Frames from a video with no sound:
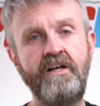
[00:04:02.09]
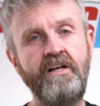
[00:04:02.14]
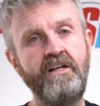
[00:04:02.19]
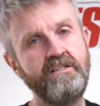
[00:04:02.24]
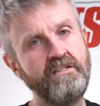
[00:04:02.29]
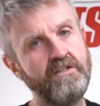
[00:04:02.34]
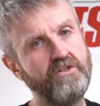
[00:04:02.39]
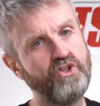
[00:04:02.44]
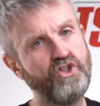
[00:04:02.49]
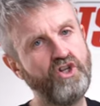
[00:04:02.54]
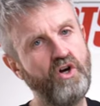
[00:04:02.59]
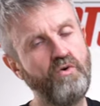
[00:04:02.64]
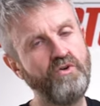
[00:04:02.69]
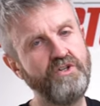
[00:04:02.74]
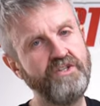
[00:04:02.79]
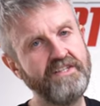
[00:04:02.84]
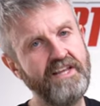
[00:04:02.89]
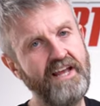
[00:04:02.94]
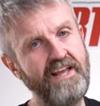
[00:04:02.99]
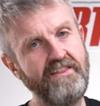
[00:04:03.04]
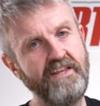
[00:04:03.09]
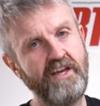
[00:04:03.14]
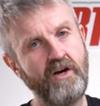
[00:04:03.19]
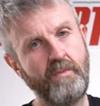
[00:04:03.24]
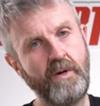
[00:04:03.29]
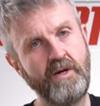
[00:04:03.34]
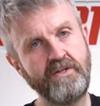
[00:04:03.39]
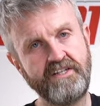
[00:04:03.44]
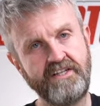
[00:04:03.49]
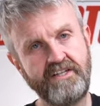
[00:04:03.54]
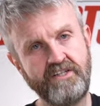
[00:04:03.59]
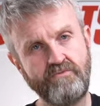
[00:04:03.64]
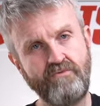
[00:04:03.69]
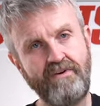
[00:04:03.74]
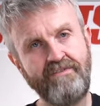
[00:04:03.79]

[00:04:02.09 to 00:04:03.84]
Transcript: It's at the shoulders and the elbows and it's